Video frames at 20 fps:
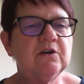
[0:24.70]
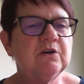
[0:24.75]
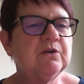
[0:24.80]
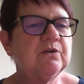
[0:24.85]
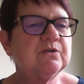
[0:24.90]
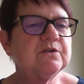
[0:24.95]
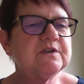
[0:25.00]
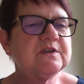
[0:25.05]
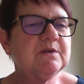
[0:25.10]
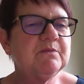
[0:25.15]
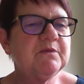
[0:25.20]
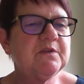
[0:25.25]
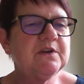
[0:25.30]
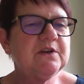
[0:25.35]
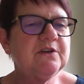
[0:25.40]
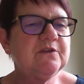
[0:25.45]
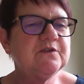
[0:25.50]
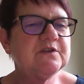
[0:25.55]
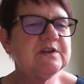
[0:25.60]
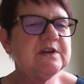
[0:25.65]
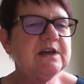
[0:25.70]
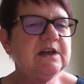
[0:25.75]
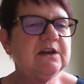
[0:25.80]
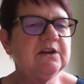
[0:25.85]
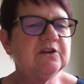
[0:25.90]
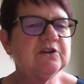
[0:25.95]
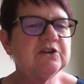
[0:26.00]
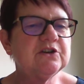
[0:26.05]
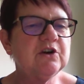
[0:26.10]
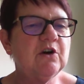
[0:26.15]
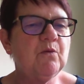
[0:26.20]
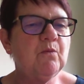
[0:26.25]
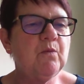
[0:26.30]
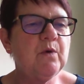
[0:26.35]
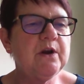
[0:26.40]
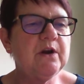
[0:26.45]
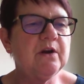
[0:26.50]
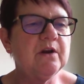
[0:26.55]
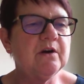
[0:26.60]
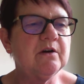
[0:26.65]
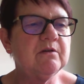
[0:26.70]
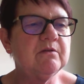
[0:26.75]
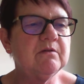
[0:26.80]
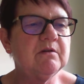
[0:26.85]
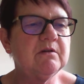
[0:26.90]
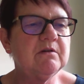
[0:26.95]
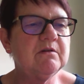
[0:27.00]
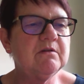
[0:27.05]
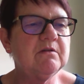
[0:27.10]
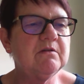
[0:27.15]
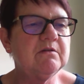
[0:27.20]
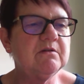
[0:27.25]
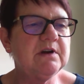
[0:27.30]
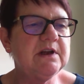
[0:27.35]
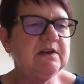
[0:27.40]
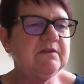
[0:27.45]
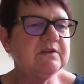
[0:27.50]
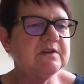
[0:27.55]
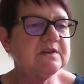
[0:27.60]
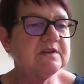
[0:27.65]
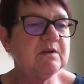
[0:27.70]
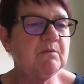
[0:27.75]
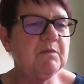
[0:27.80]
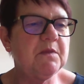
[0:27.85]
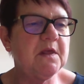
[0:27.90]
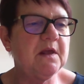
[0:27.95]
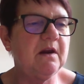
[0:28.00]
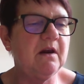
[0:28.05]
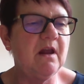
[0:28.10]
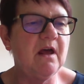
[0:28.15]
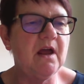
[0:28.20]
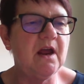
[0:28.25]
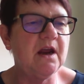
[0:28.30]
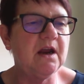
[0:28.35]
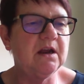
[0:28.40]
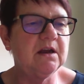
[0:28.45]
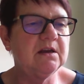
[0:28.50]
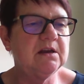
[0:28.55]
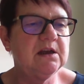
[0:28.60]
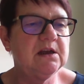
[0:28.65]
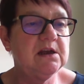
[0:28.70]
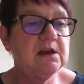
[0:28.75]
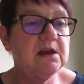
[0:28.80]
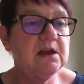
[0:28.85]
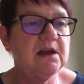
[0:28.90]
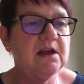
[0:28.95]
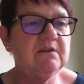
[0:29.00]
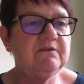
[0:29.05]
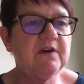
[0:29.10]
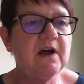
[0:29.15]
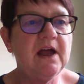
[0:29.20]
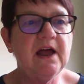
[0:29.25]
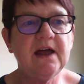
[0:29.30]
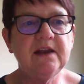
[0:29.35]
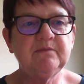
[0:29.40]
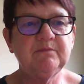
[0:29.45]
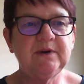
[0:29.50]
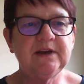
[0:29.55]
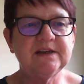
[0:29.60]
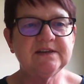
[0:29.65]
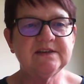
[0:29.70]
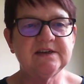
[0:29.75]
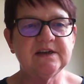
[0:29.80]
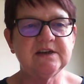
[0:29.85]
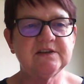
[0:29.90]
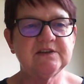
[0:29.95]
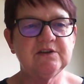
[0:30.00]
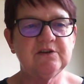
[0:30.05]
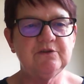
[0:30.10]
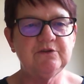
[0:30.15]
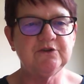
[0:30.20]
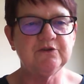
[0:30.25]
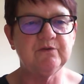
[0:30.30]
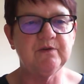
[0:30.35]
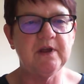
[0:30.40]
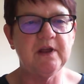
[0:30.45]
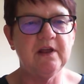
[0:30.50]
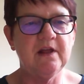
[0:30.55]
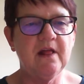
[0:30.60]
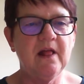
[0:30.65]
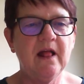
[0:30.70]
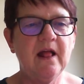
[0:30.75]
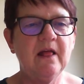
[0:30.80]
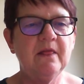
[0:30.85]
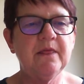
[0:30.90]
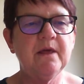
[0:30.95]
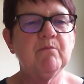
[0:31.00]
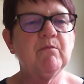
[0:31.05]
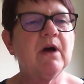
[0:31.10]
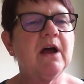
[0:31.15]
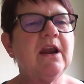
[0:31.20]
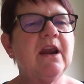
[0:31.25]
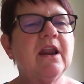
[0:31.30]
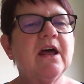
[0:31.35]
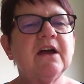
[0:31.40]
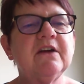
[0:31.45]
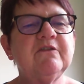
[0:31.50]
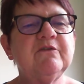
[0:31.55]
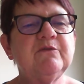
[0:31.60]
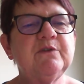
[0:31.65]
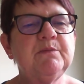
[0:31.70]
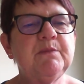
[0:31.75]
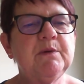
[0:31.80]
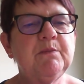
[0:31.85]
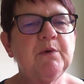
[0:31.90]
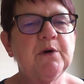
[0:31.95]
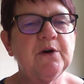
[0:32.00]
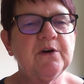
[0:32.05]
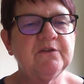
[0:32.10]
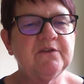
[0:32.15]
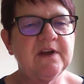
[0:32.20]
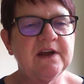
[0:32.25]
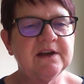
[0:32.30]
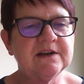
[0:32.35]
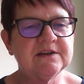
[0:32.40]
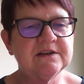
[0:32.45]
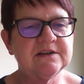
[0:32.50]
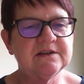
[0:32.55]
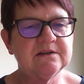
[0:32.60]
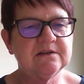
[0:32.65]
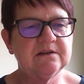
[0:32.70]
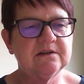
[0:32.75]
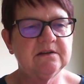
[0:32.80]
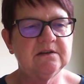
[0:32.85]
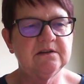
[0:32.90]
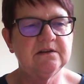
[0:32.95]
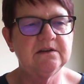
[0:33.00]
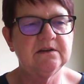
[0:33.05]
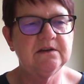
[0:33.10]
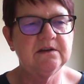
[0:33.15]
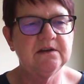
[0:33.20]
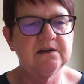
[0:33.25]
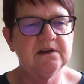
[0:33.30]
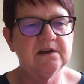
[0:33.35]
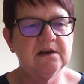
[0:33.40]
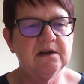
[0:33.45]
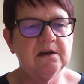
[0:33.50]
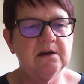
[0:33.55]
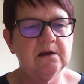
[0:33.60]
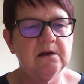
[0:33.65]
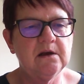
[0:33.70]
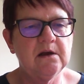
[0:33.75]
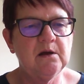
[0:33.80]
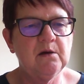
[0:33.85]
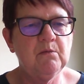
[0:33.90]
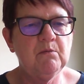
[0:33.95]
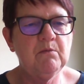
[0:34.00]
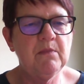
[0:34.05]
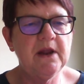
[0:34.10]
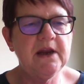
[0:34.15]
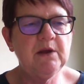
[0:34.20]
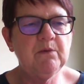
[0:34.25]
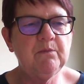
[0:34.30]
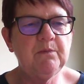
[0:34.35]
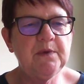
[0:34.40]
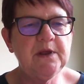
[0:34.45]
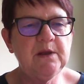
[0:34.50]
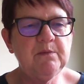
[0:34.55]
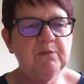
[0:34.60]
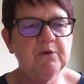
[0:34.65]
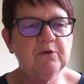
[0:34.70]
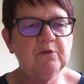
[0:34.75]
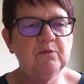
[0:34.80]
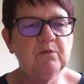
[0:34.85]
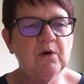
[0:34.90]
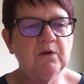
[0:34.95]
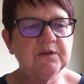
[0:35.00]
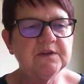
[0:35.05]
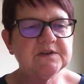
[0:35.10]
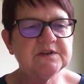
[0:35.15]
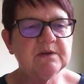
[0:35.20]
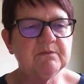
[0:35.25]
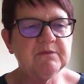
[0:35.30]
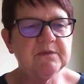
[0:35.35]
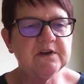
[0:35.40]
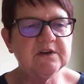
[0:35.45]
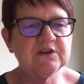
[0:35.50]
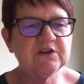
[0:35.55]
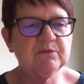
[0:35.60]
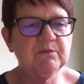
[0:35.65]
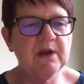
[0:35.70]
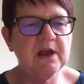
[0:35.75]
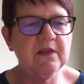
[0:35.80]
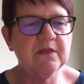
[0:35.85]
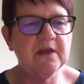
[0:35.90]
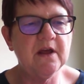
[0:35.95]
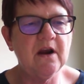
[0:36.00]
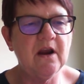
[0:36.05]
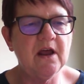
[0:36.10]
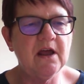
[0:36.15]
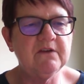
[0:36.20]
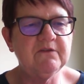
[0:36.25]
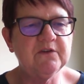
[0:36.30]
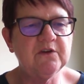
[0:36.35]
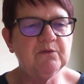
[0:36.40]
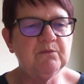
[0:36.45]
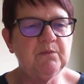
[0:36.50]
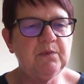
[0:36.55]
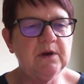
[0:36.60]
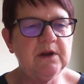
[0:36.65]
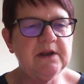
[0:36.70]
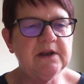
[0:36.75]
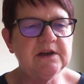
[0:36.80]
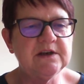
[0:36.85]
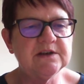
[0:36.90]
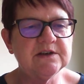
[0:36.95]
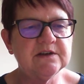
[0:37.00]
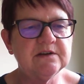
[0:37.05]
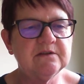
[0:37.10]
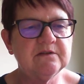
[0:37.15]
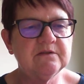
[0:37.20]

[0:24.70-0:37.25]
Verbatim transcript: or something you've seen in a shop window, or even something like, If I had plastic surgery, then my life would be perfect. Many people want something to make their life complete,